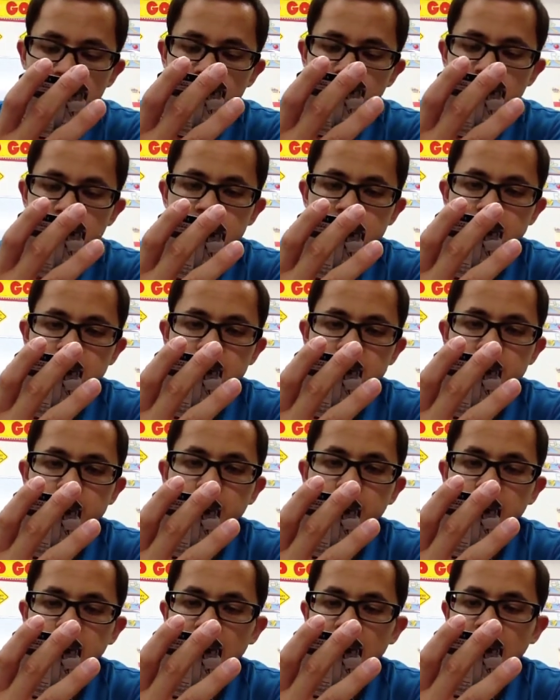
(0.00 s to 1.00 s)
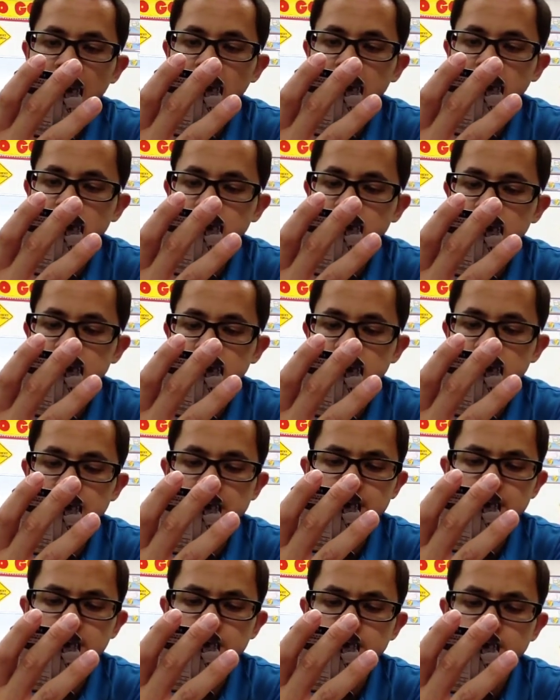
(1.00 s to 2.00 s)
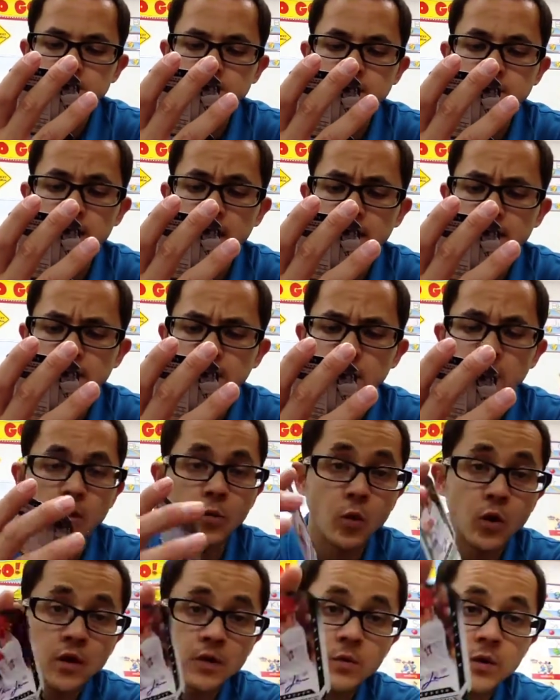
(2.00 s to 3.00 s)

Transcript: This is the black status die cut one oh